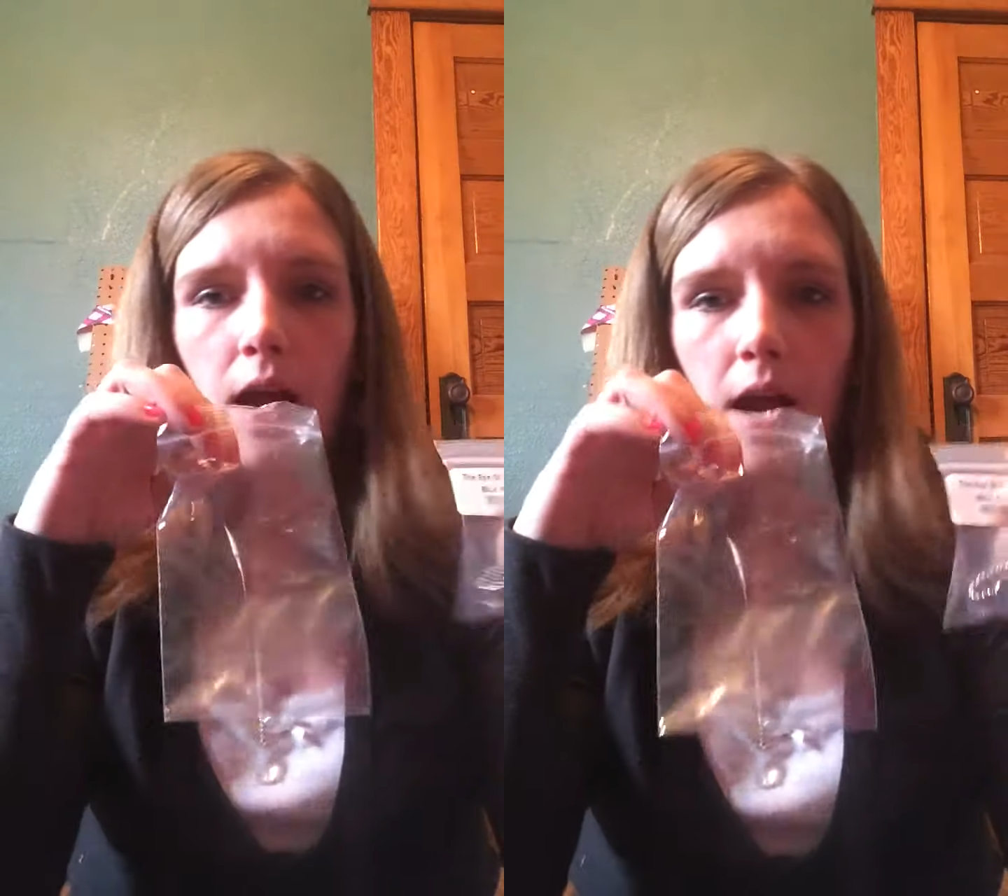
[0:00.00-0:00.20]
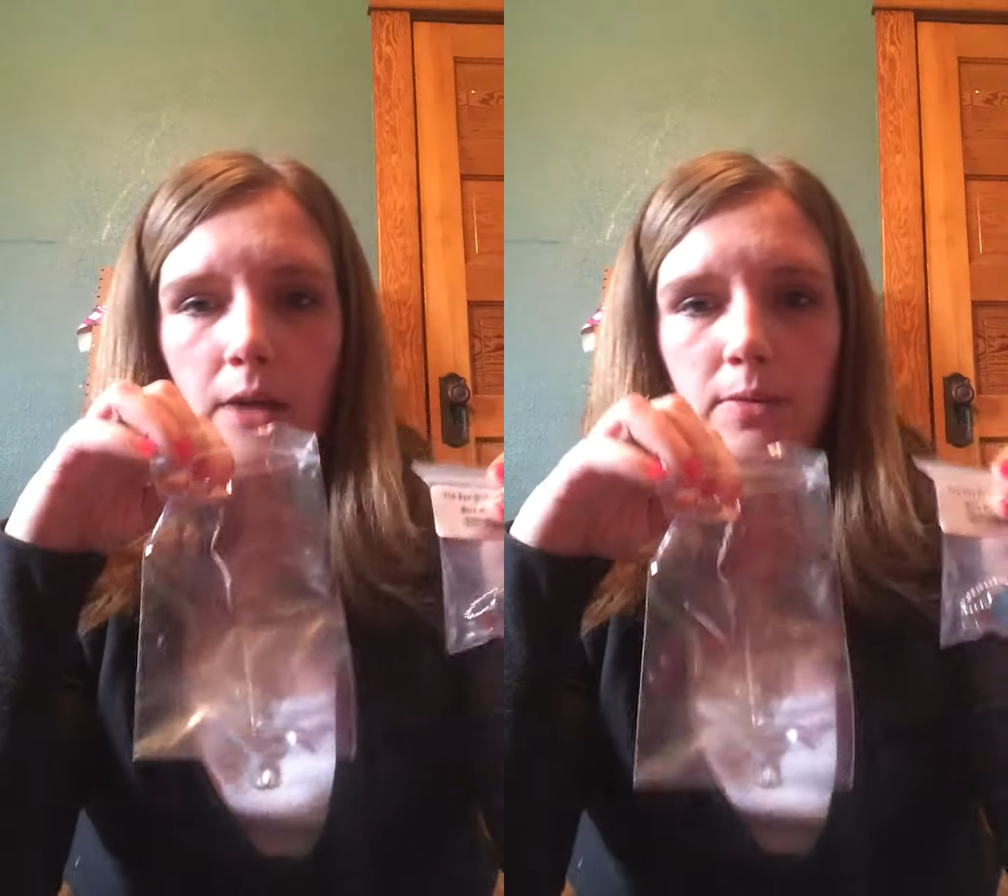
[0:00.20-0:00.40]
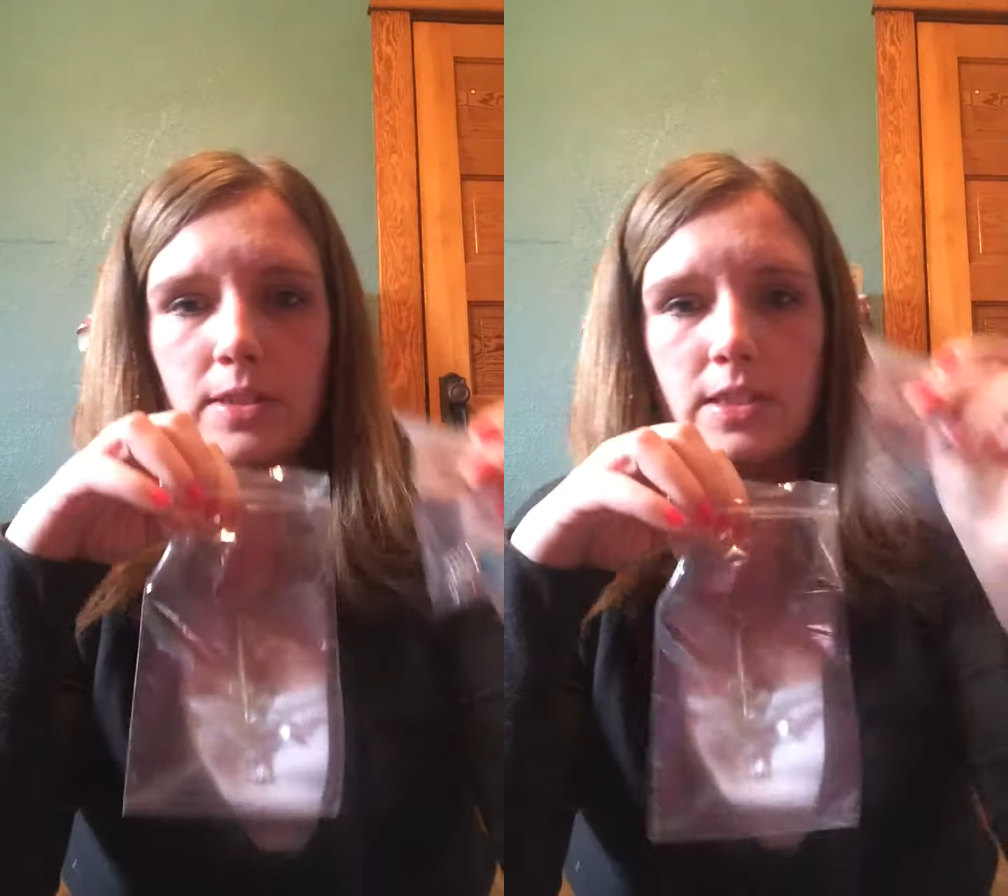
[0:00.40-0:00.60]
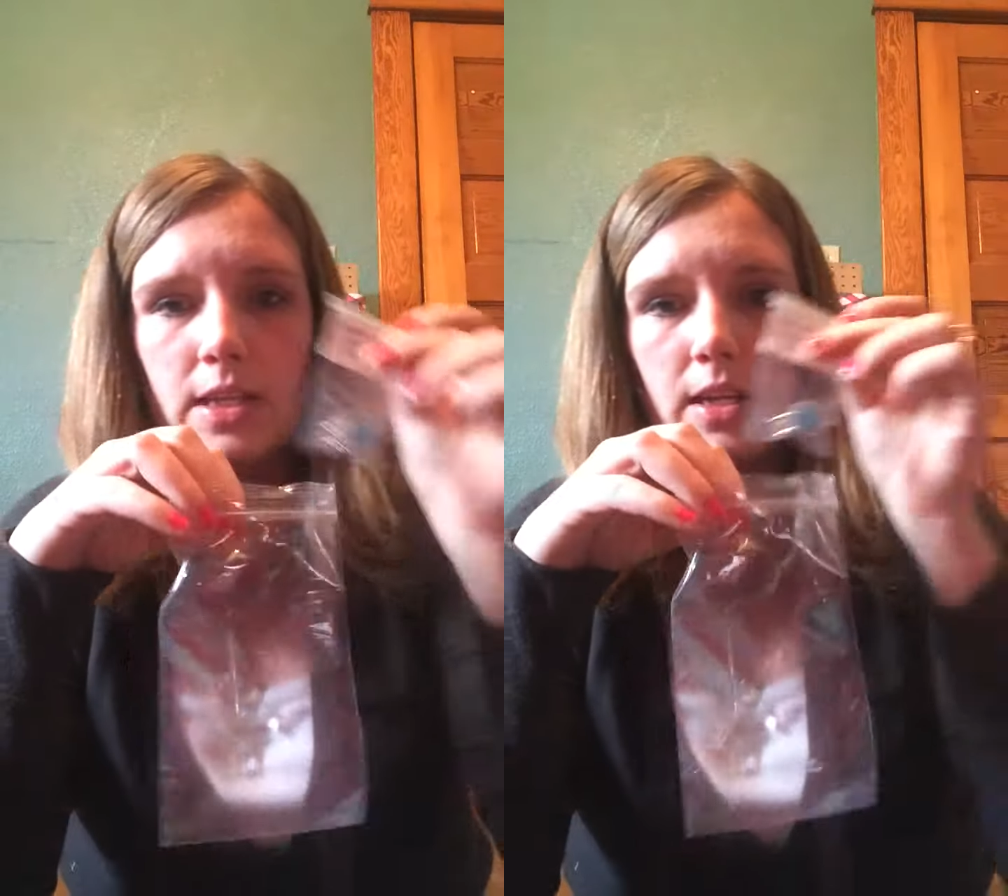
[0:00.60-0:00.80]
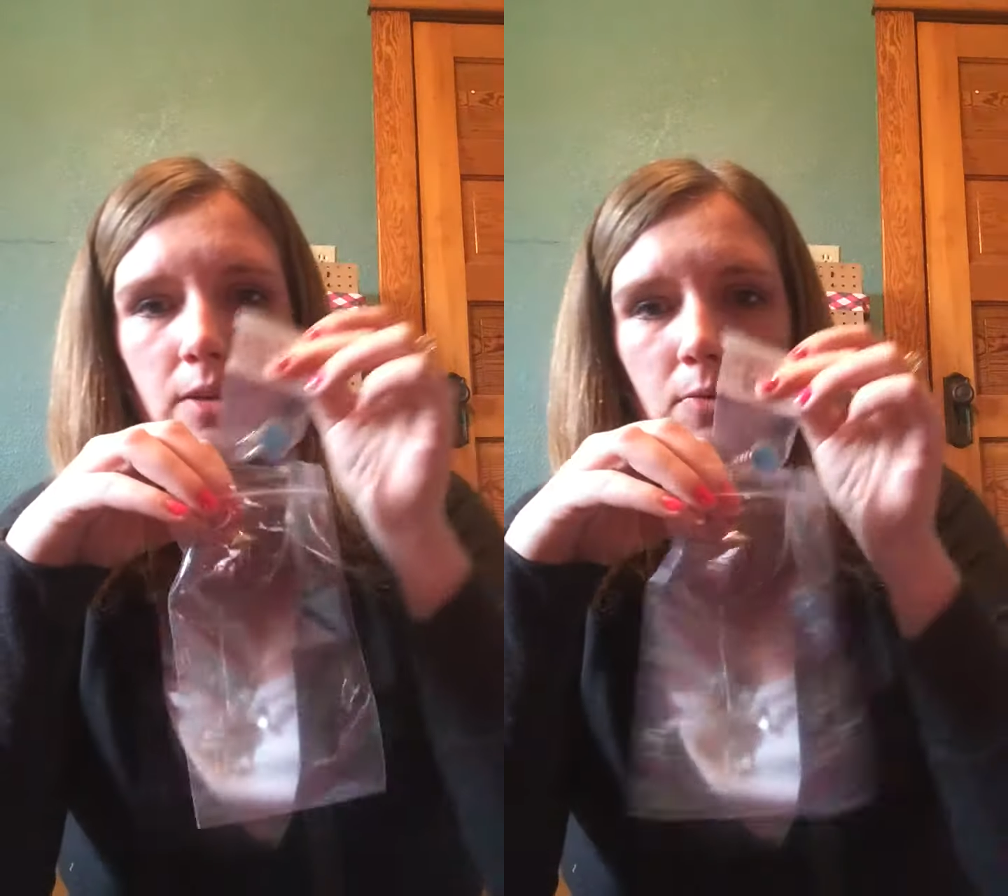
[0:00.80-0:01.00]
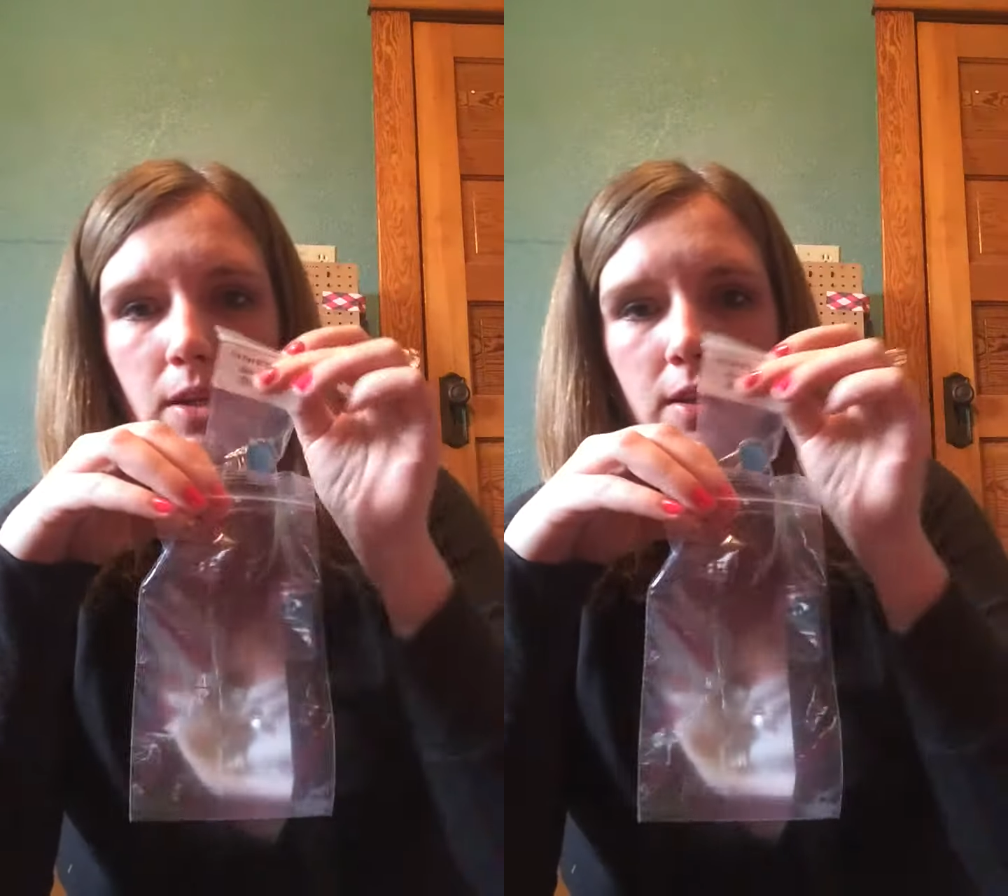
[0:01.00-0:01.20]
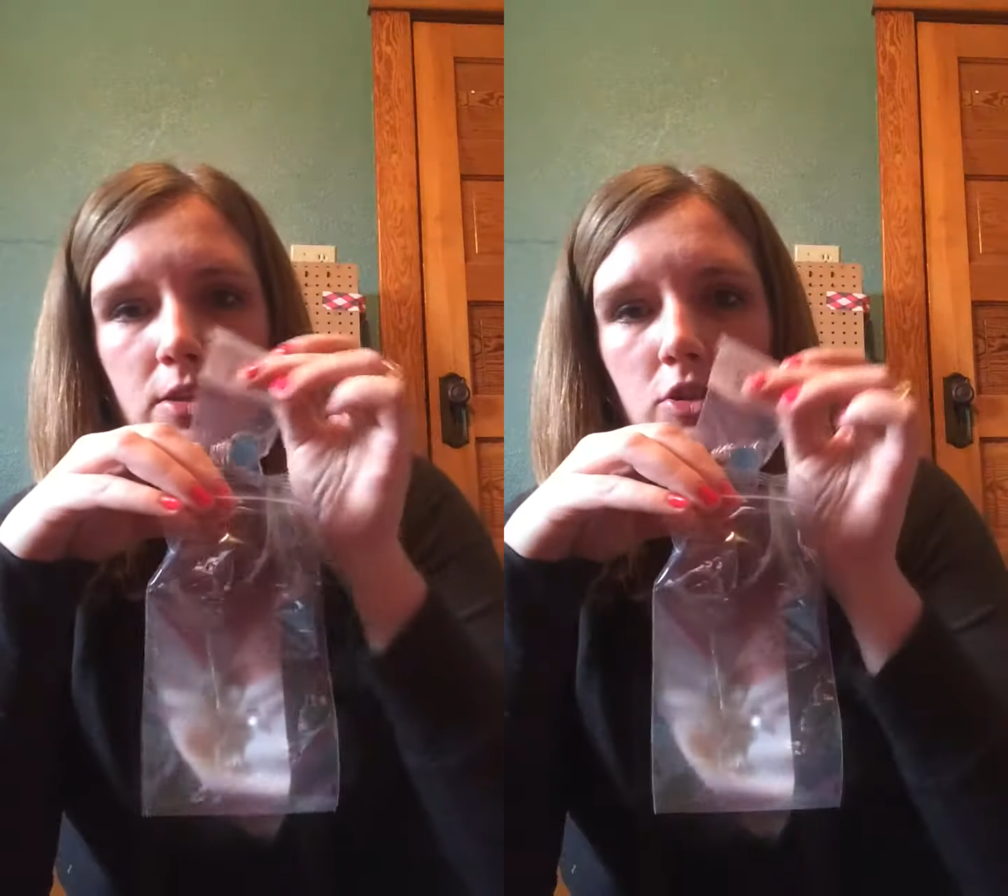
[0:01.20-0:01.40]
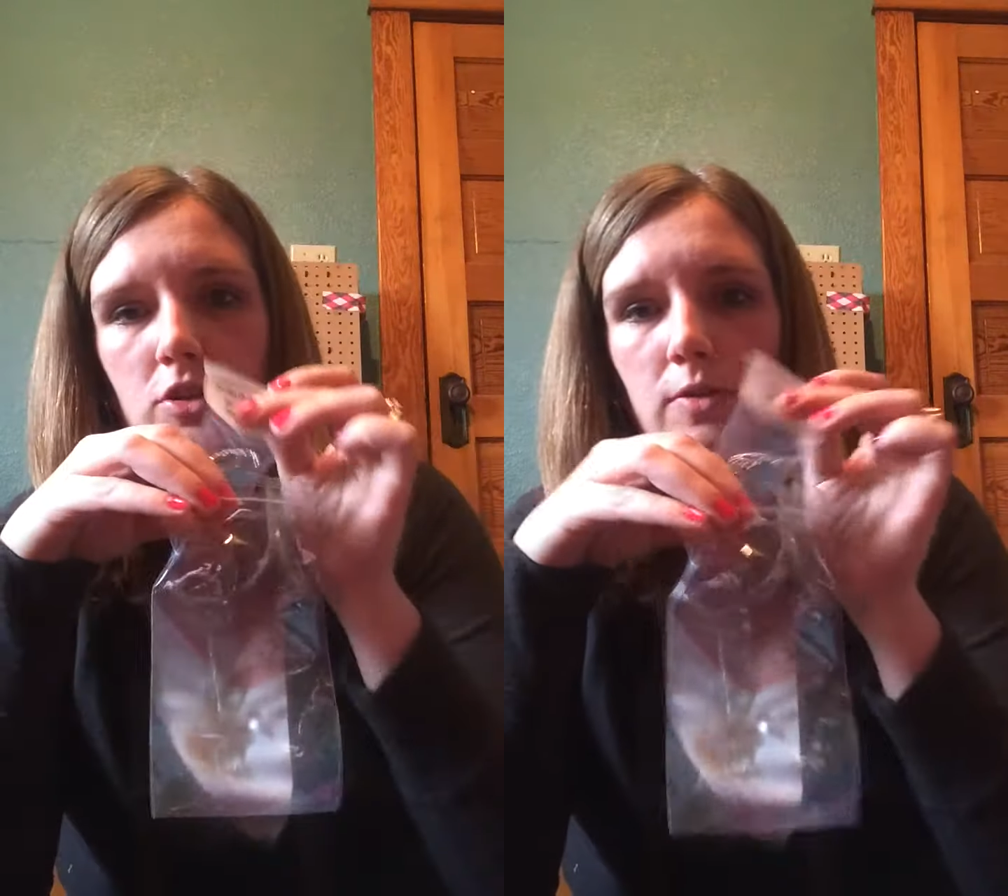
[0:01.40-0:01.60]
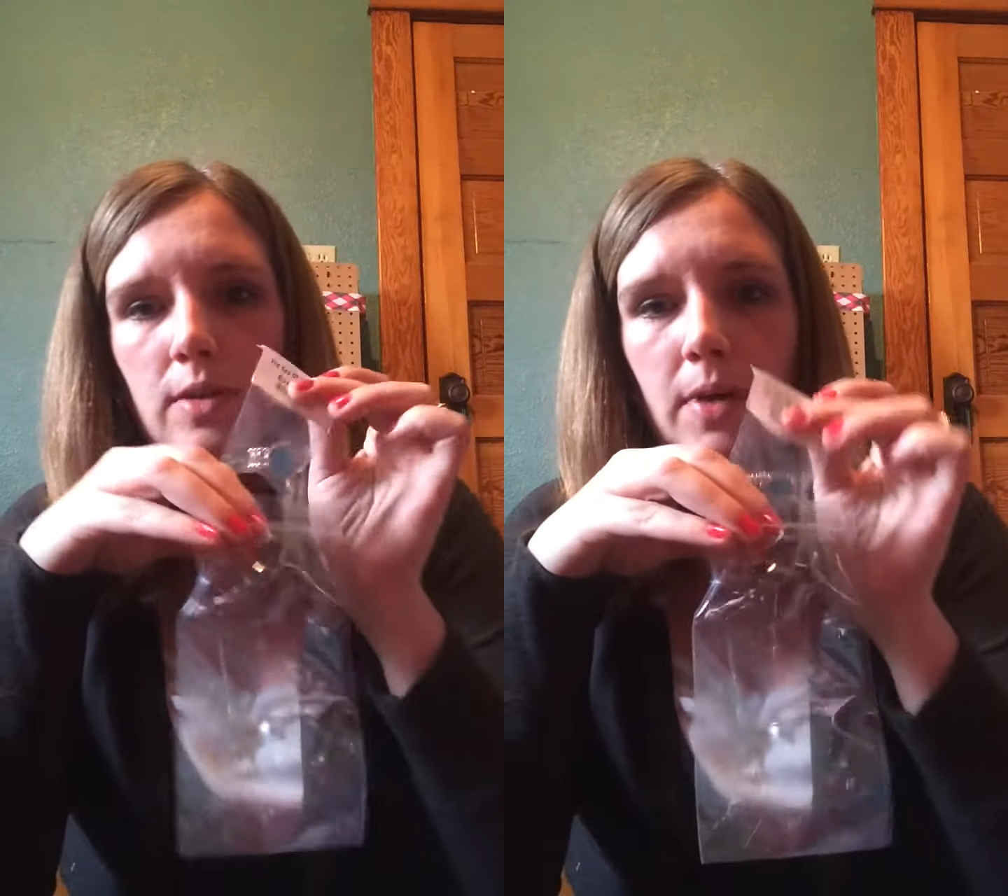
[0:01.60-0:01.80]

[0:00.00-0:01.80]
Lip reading: I will stick it in one of these jewelry